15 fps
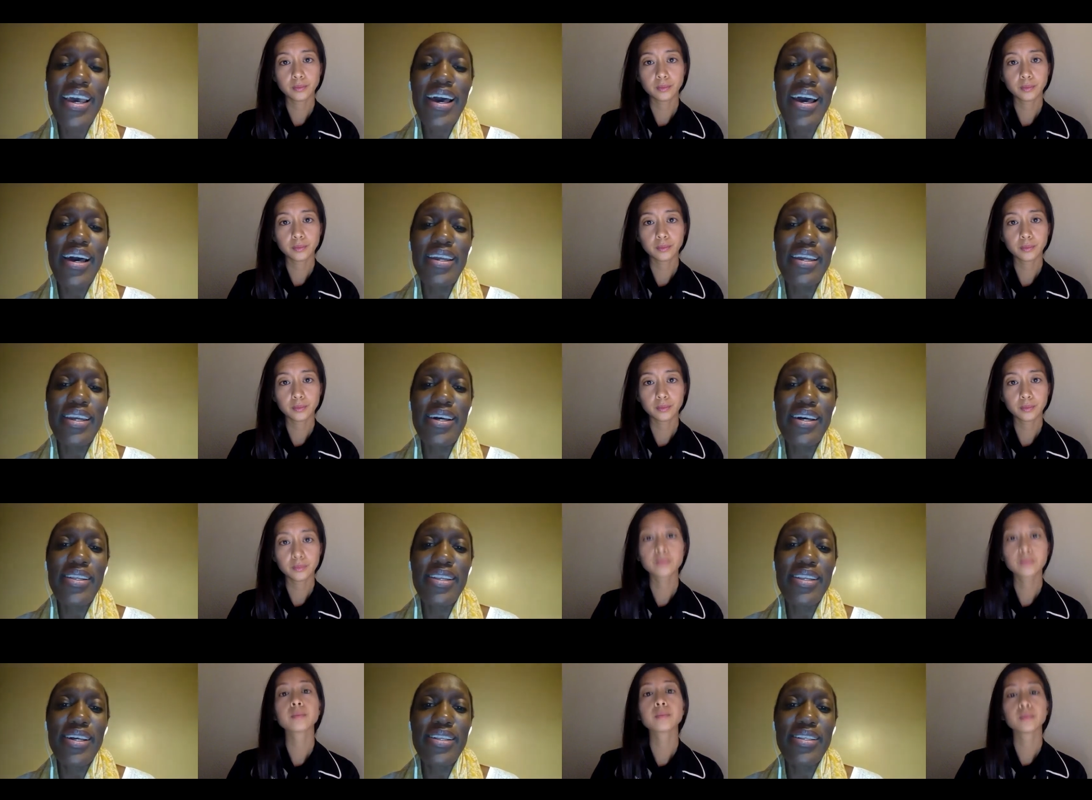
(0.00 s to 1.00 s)
Speaker 1: and and
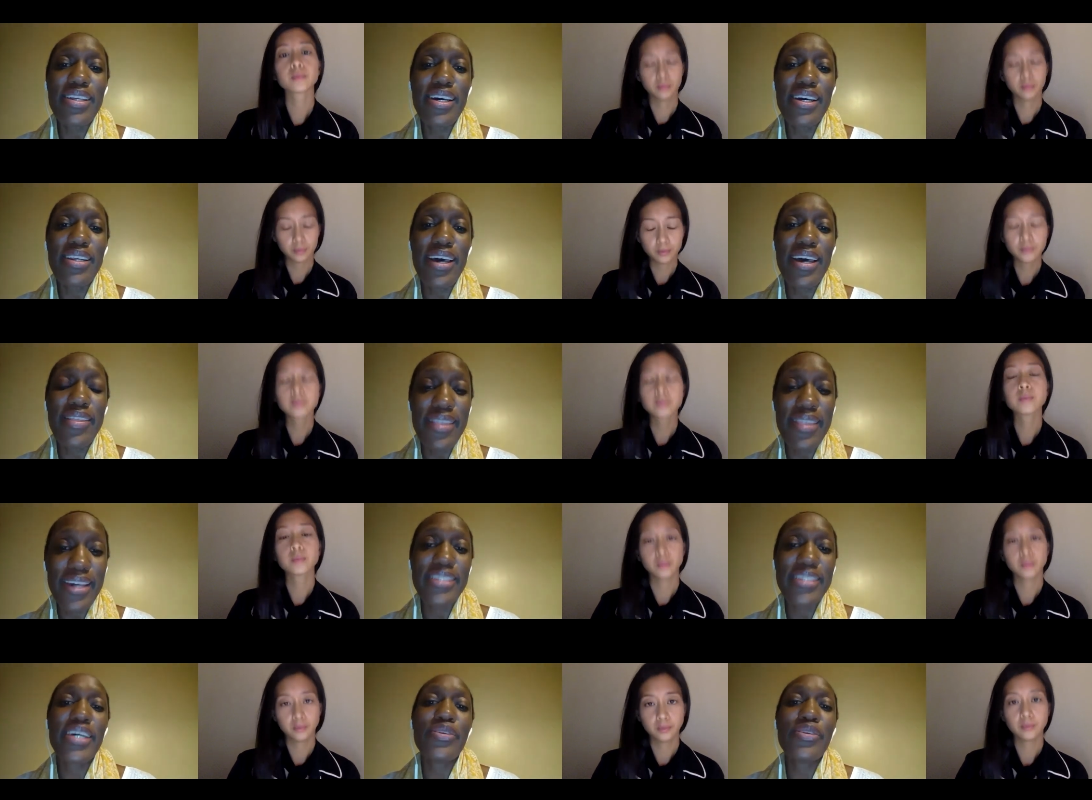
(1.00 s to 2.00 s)
and and, and that
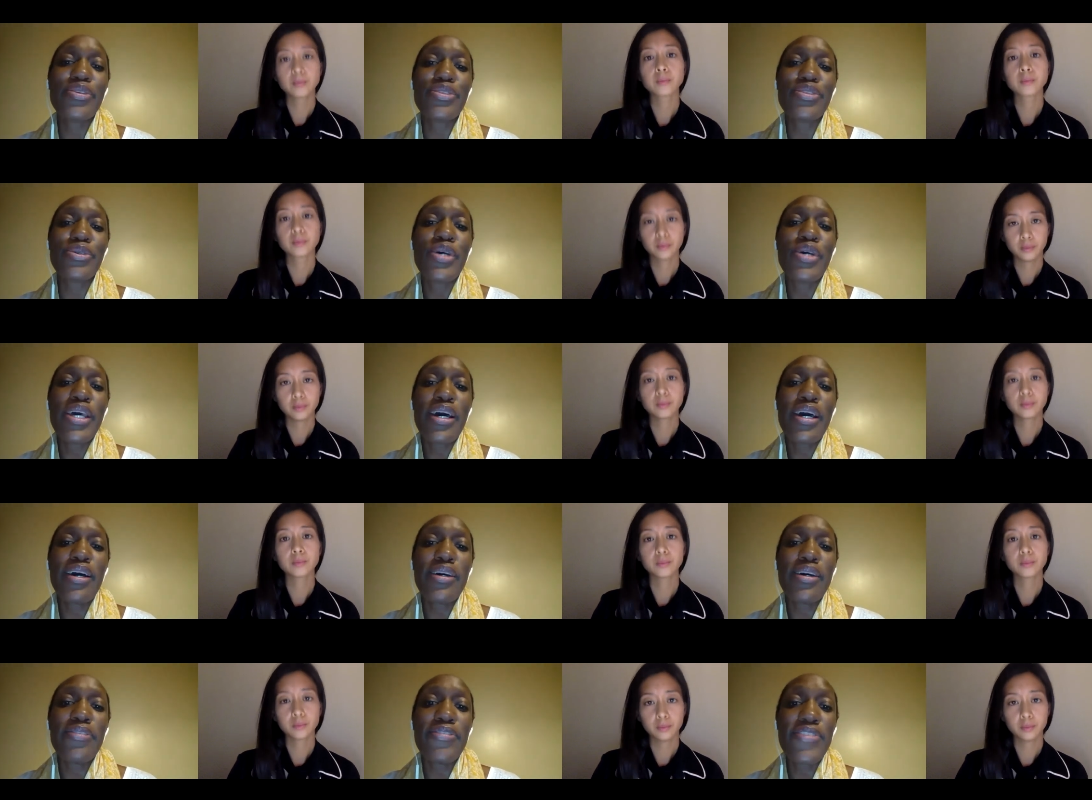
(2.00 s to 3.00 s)
can also
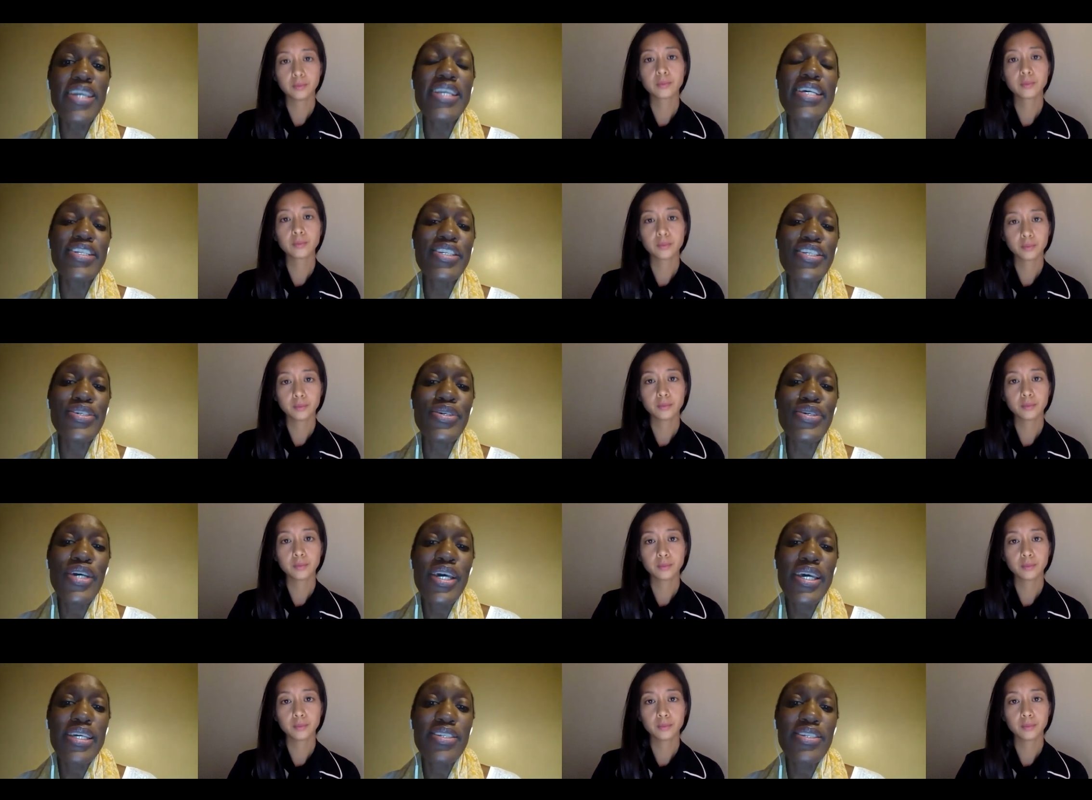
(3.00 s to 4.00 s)
uh, feed into
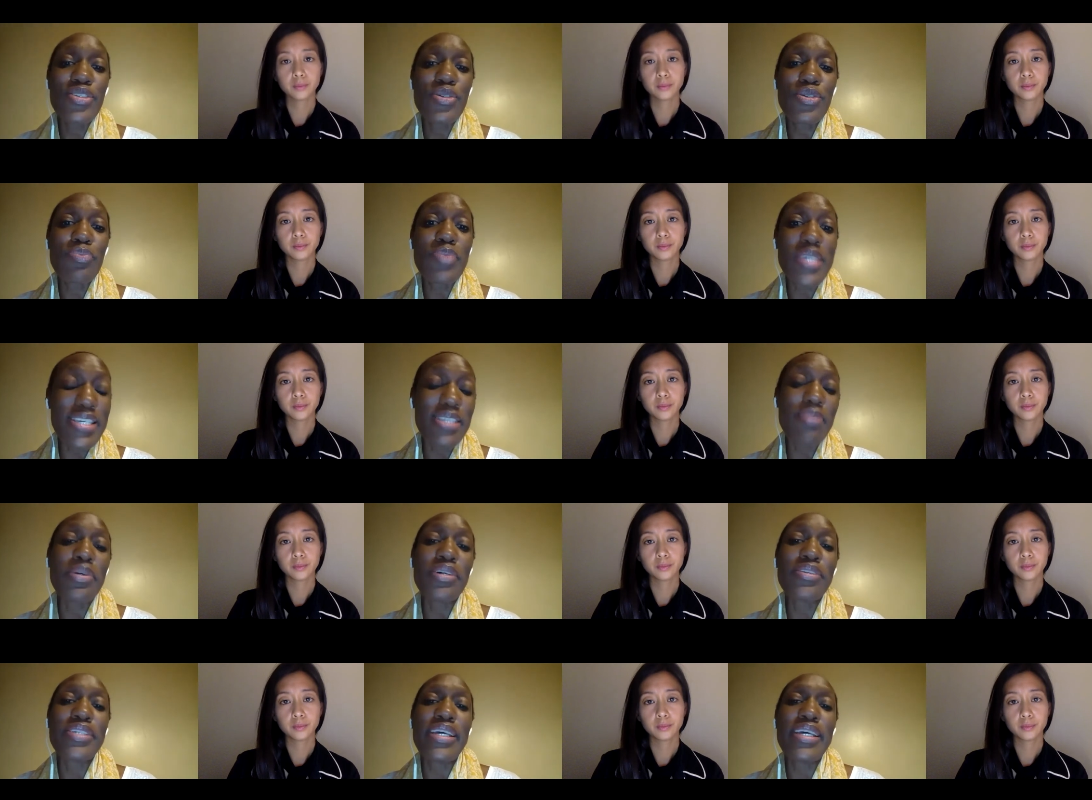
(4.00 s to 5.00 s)
into peace
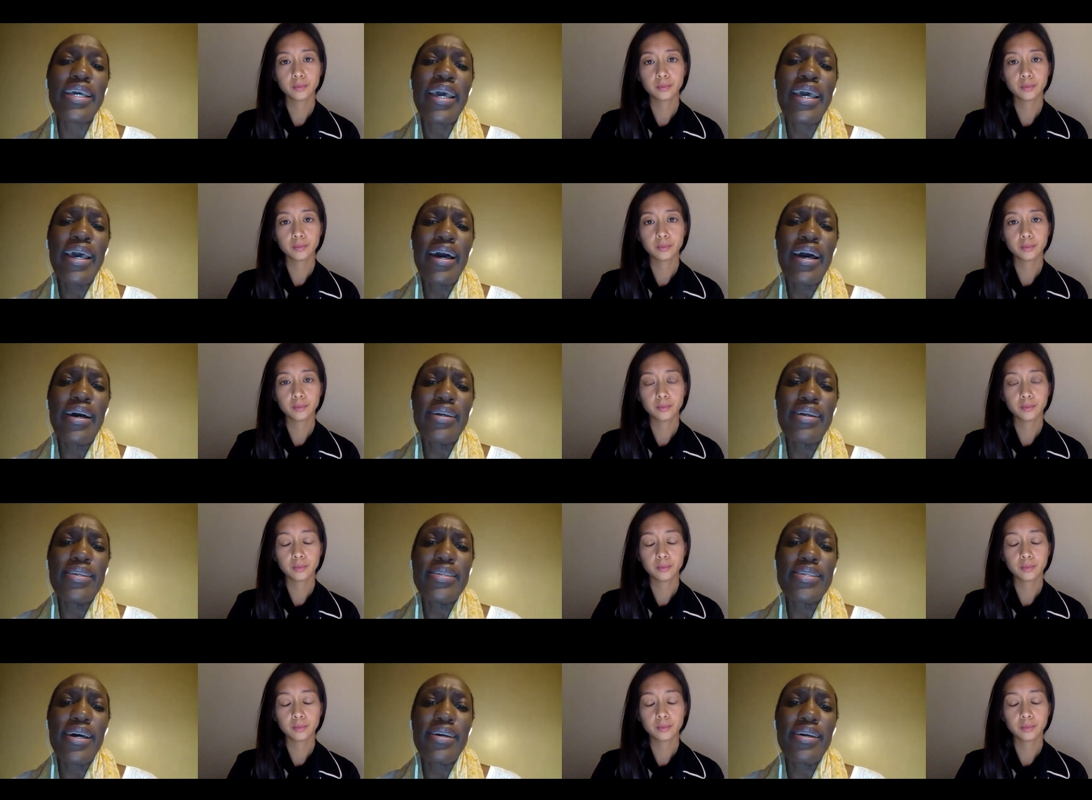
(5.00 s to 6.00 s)
building and
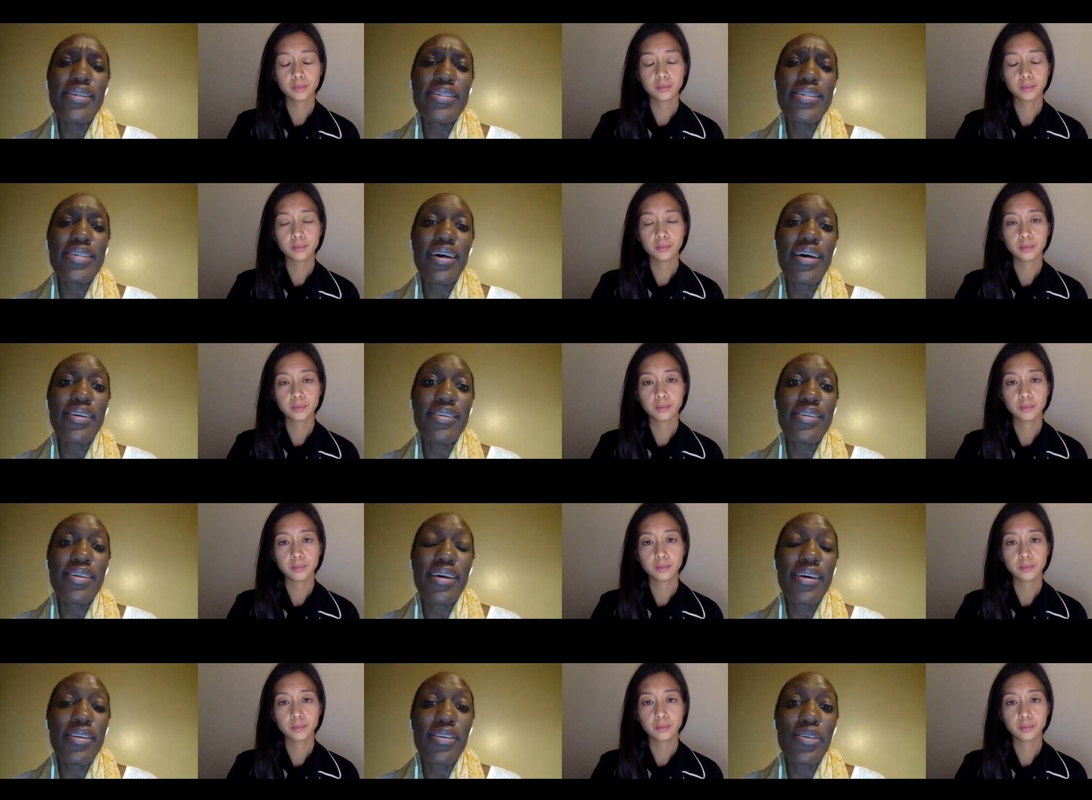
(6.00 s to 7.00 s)
and and
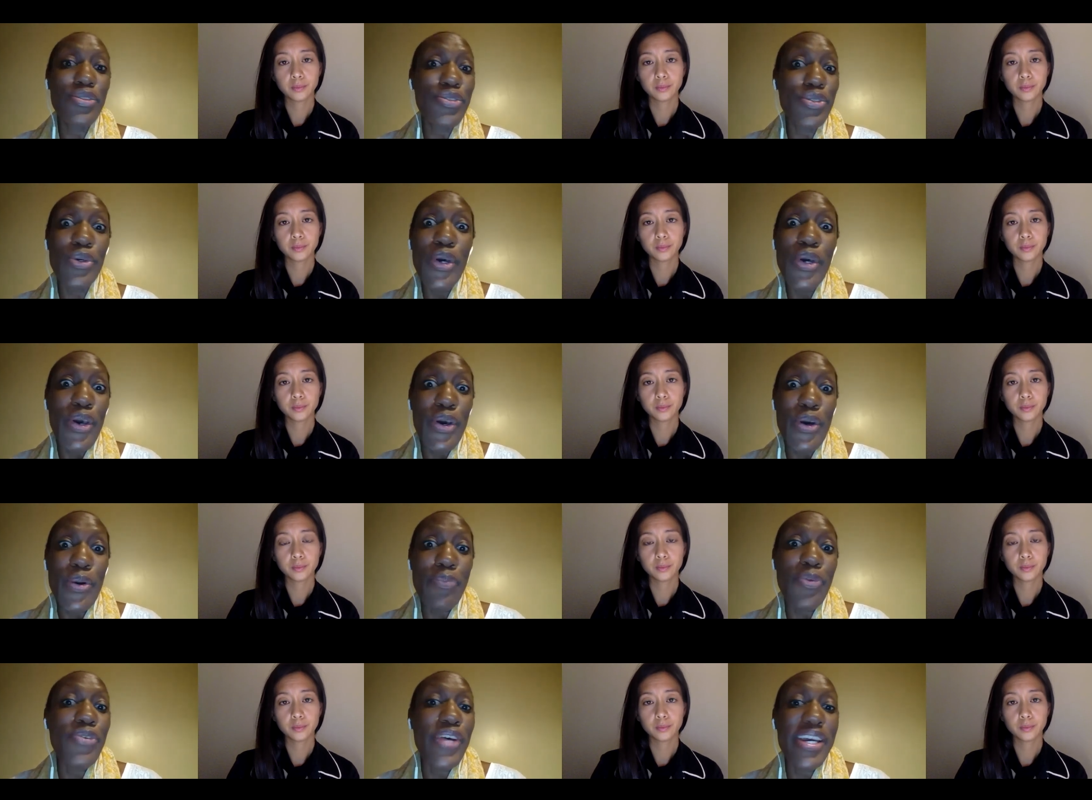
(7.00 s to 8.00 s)
and also
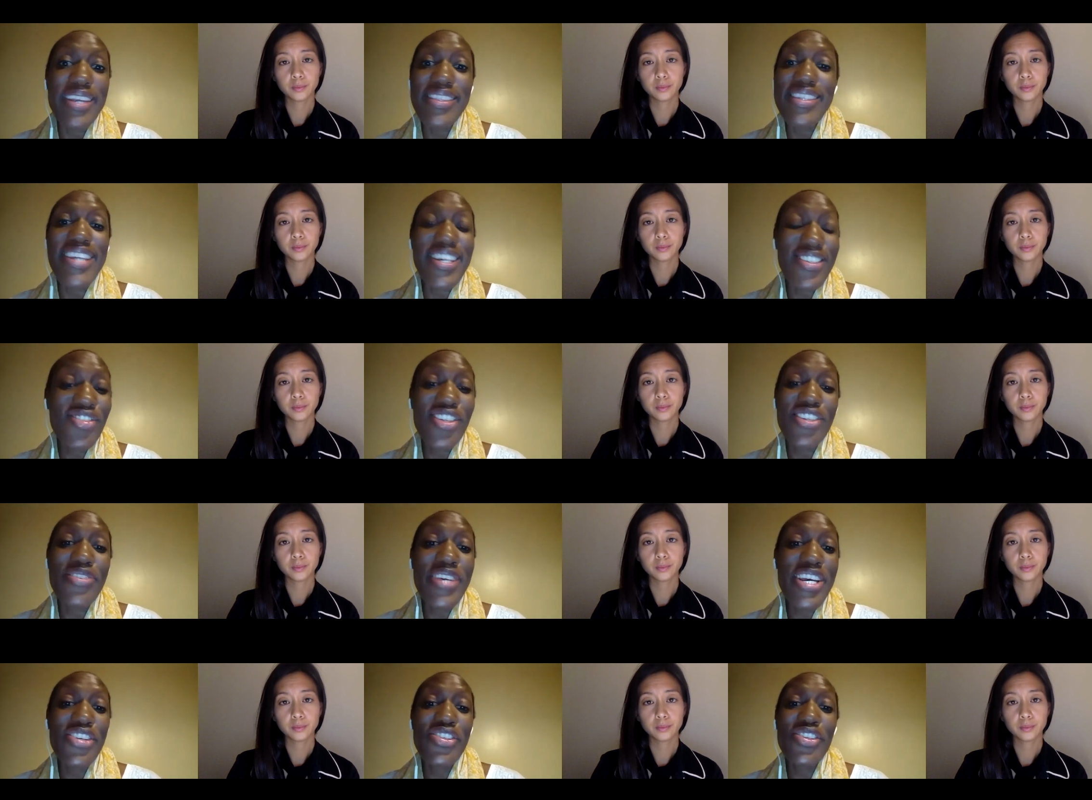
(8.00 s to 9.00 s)
providing the next
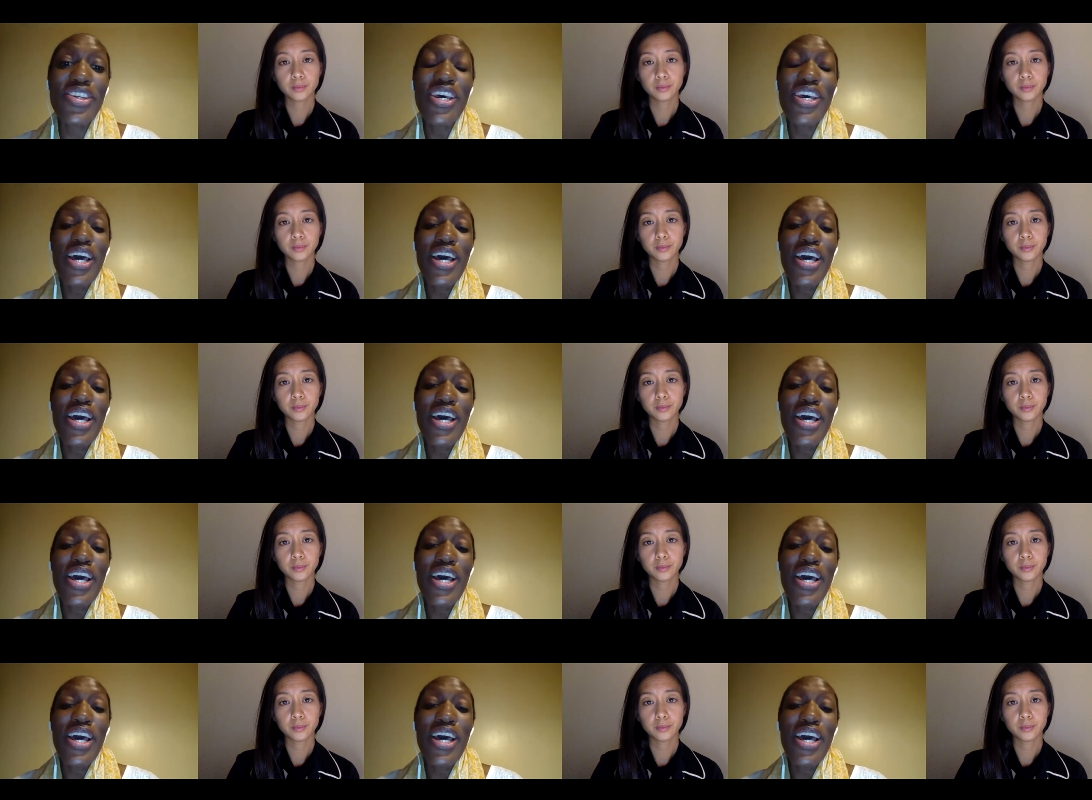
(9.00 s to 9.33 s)
generation